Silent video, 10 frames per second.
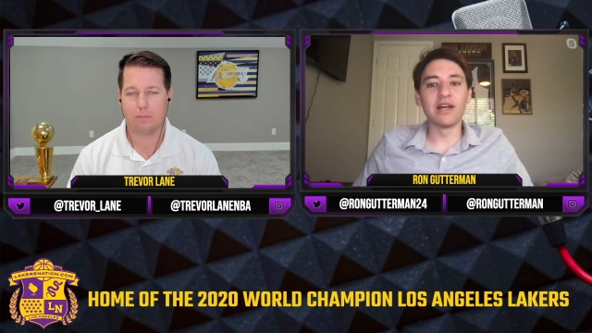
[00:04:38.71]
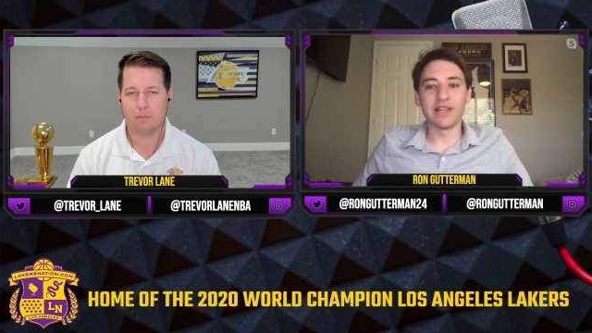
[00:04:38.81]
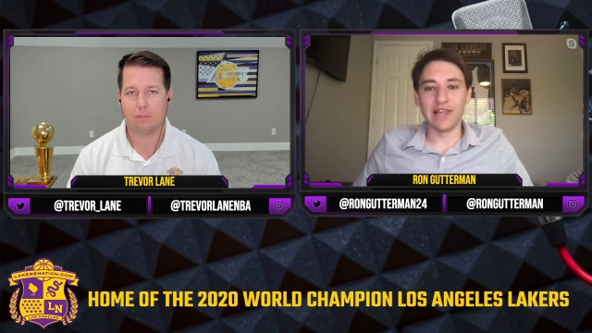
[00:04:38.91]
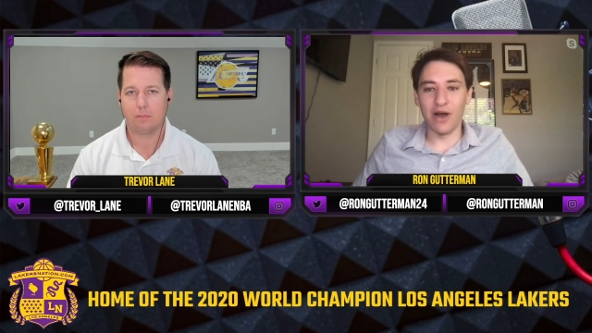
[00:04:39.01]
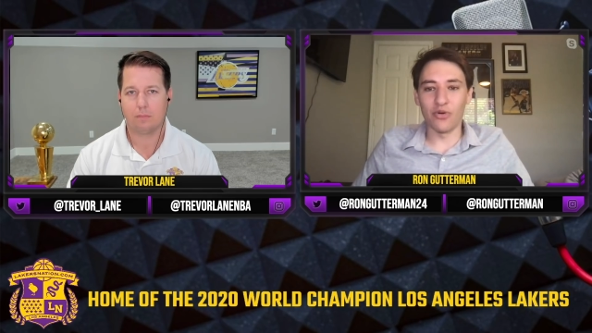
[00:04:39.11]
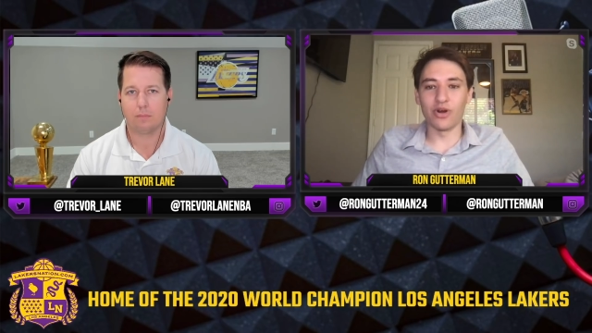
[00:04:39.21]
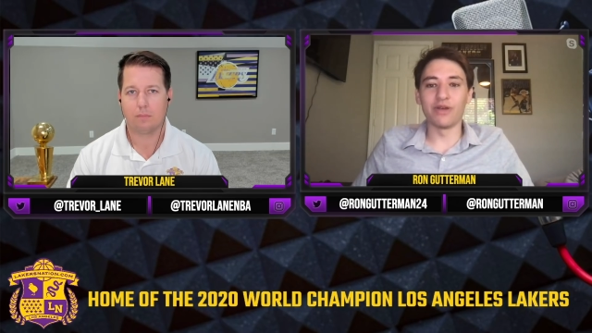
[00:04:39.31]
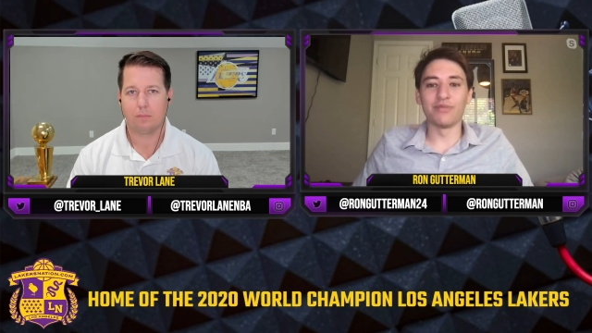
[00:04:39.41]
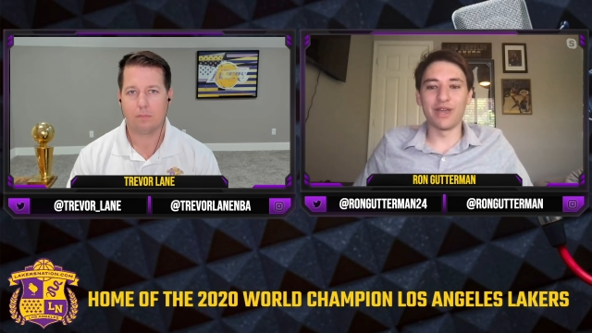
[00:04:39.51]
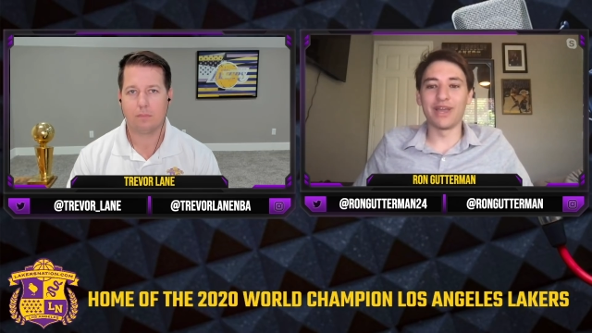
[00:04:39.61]
Speaker 1: Lowry,
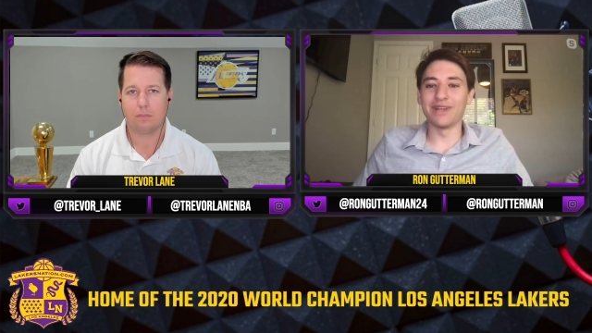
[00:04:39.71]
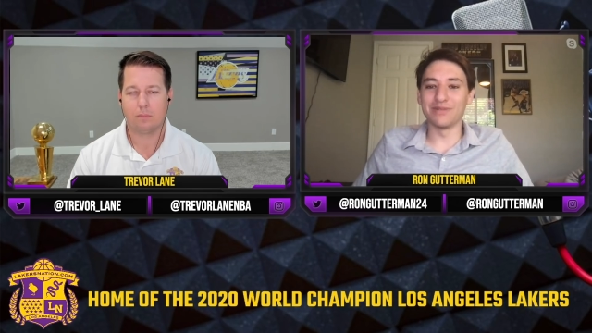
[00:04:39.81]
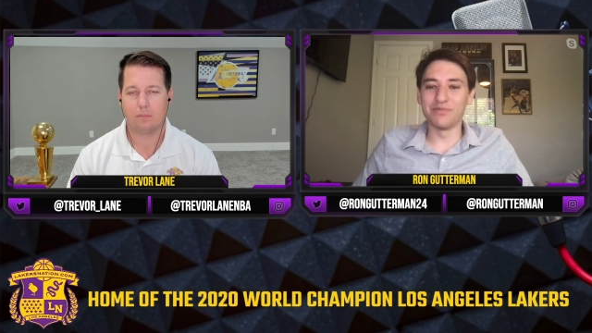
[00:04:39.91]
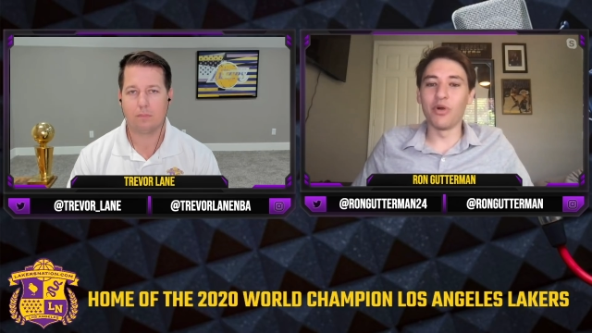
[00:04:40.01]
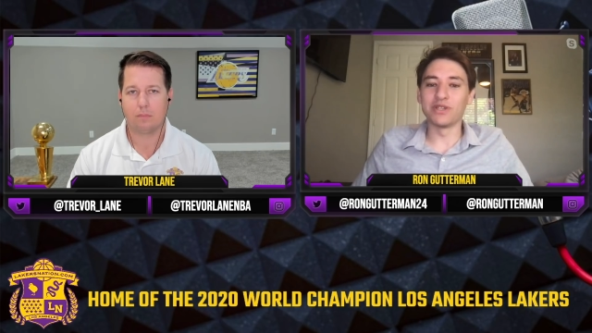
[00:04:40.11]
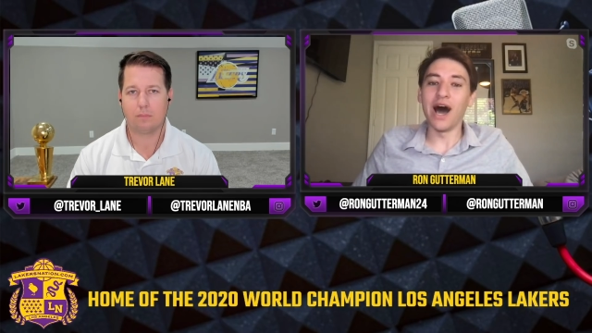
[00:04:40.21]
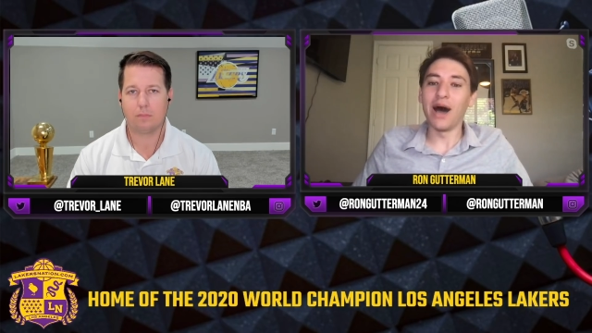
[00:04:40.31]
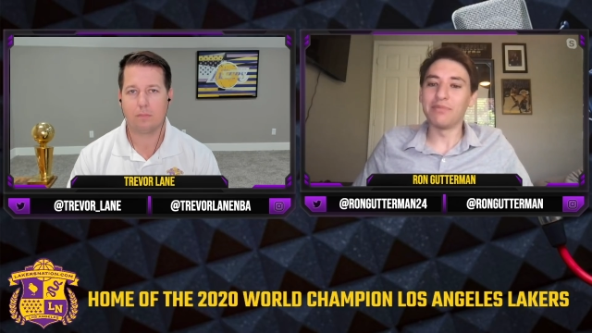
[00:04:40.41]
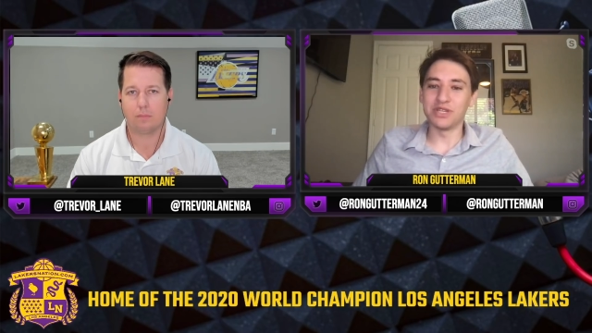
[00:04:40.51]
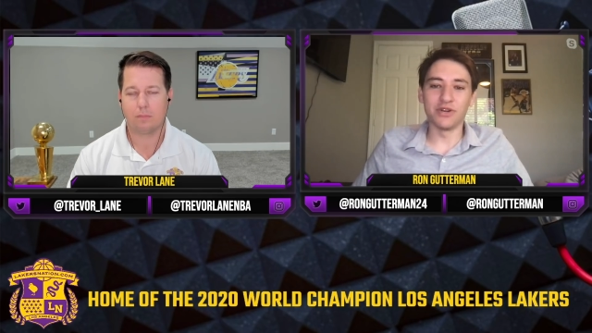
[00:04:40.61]
I'm looking at more
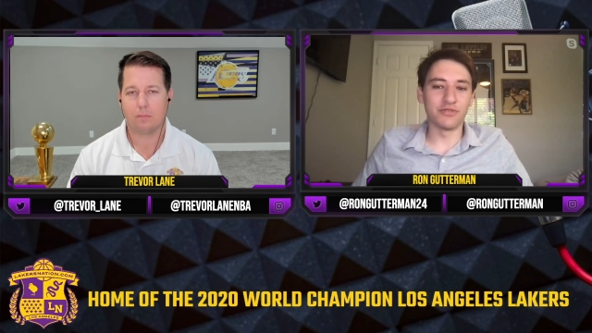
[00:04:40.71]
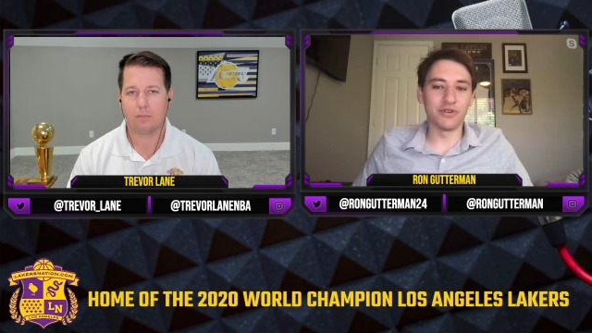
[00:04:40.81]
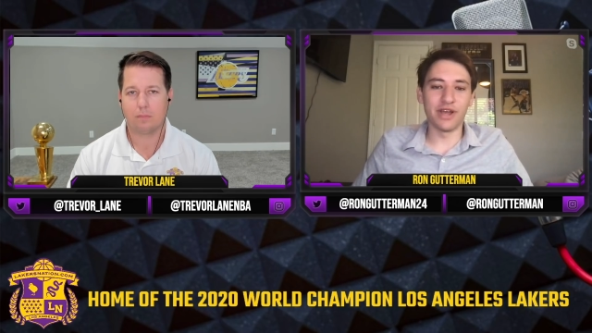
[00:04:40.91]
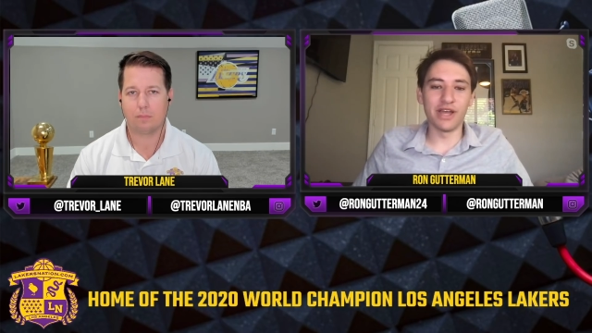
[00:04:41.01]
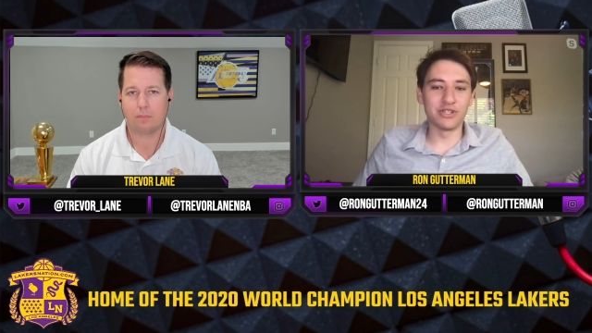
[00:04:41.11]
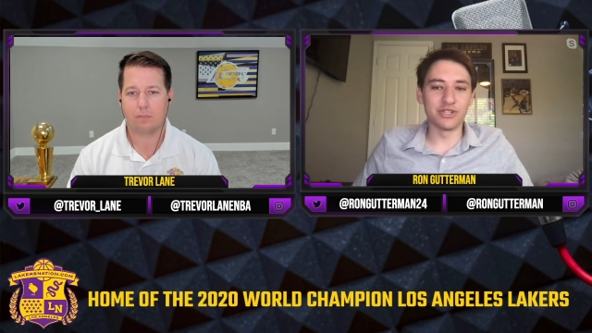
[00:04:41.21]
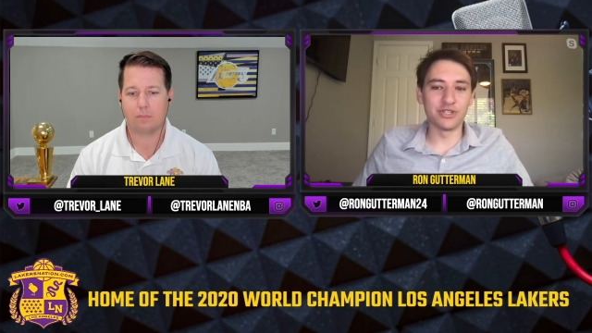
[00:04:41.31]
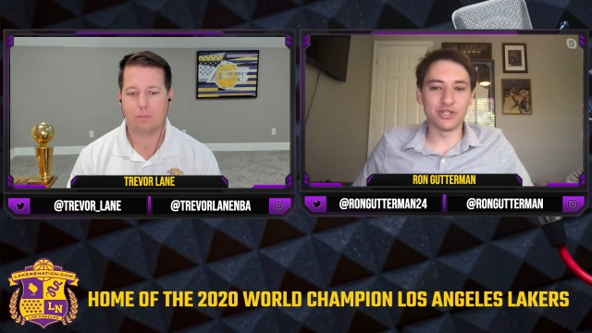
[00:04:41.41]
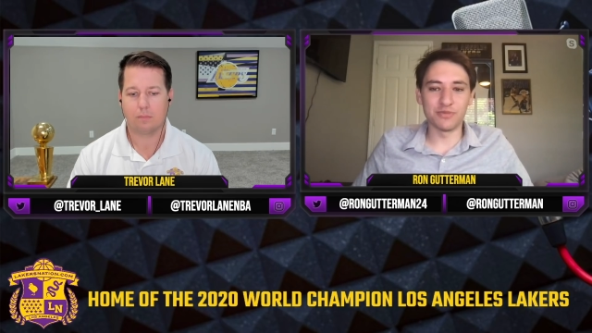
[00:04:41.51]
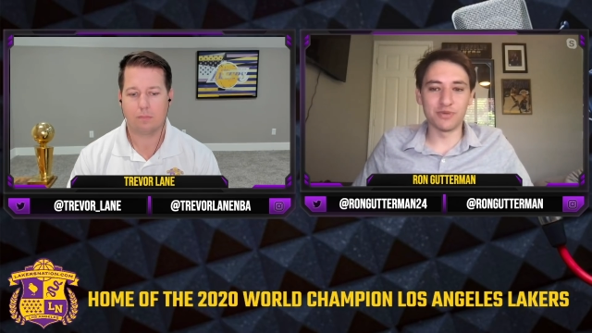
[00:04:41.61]
top tier free agents,
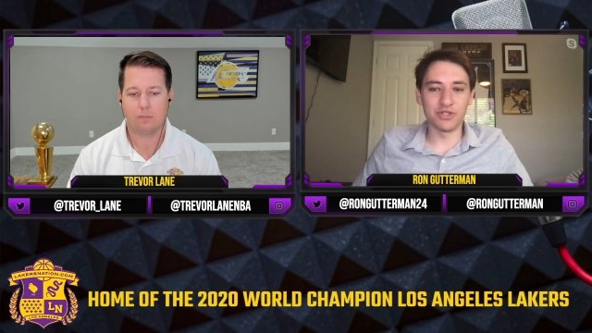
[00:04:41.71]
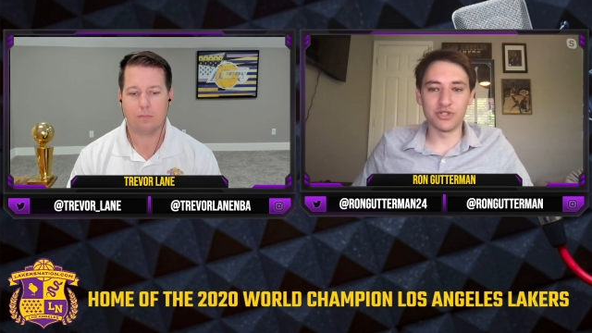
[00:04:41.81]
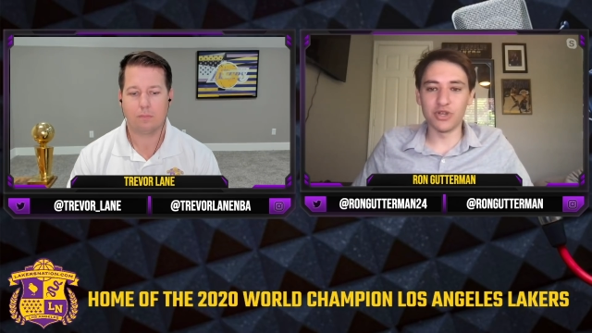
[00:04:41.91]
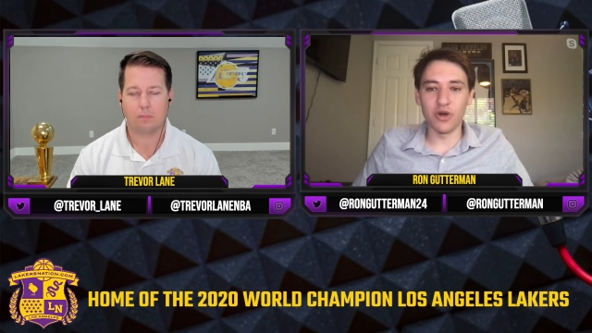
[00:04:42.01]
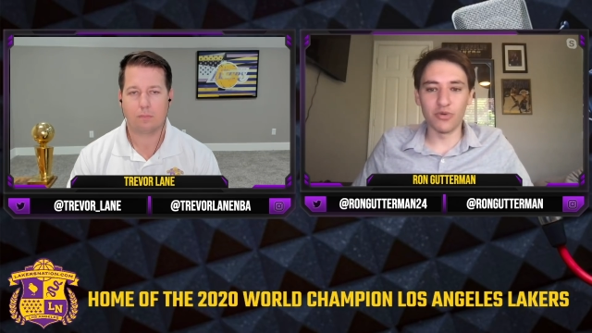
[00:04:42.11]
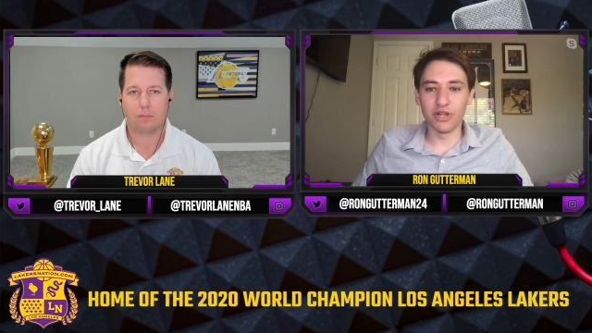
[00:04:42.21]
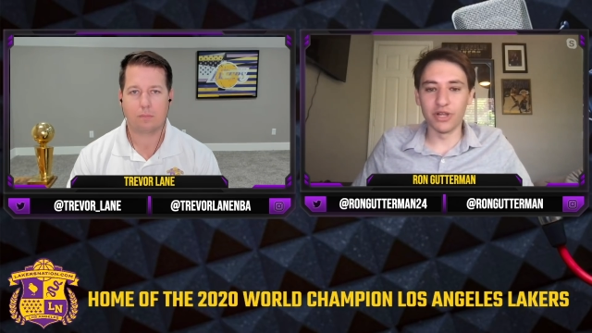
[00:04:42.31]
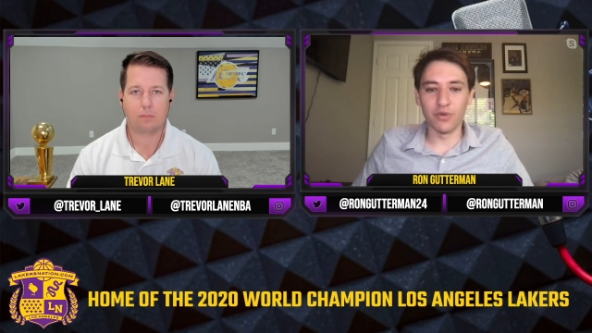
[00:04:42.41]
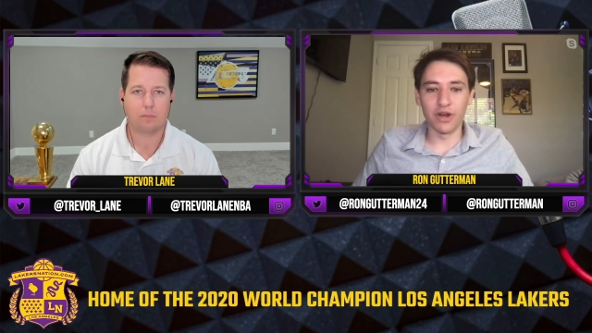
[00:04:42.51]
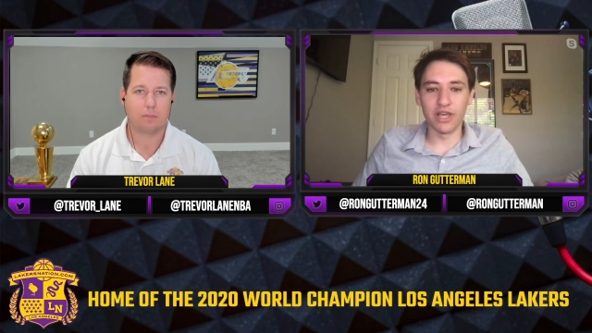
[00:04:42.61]
just because you don't really
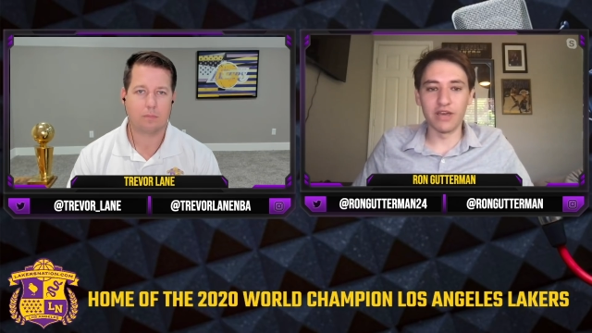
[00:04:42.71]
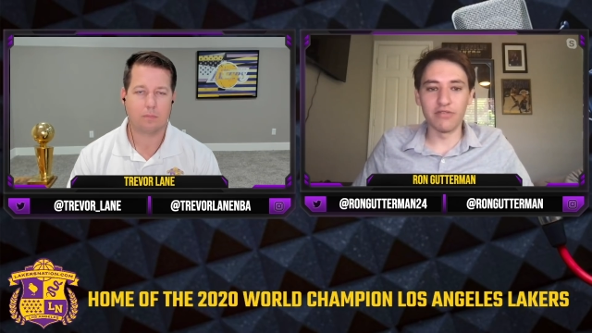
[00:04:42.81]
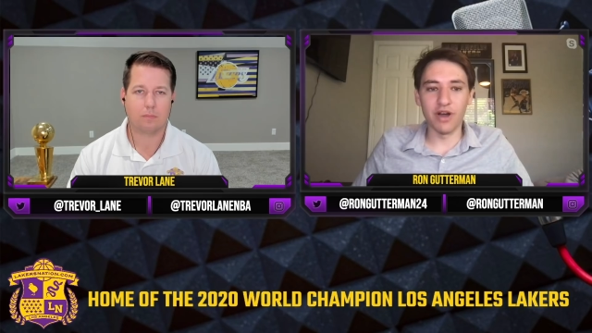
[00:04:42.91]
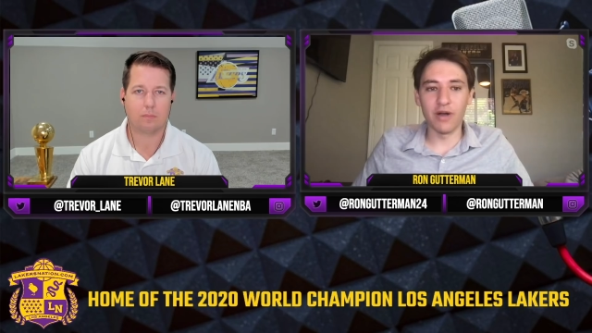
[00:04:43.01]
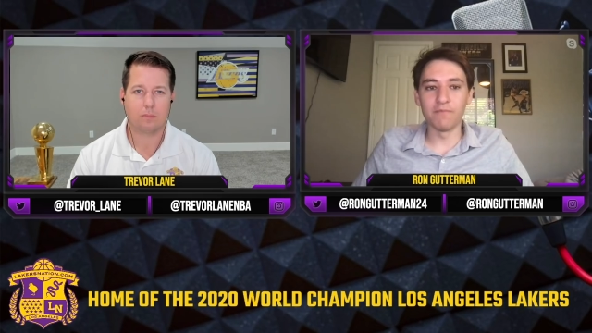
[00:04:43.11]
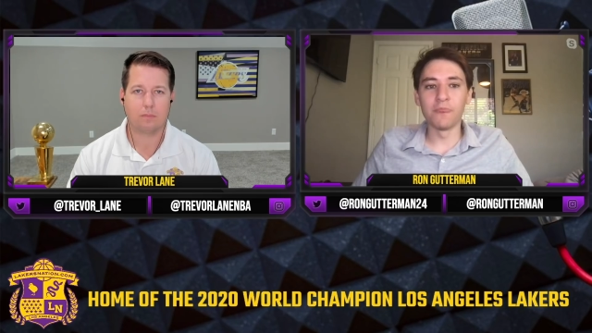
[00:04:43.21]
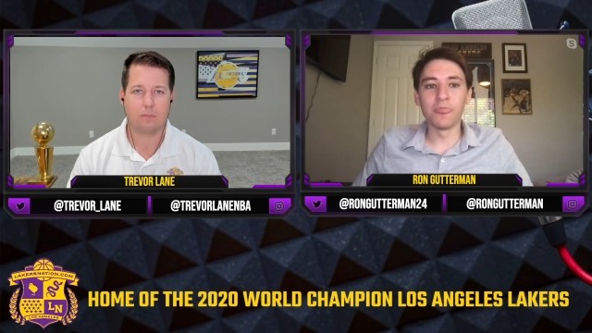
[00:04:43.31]
want to give up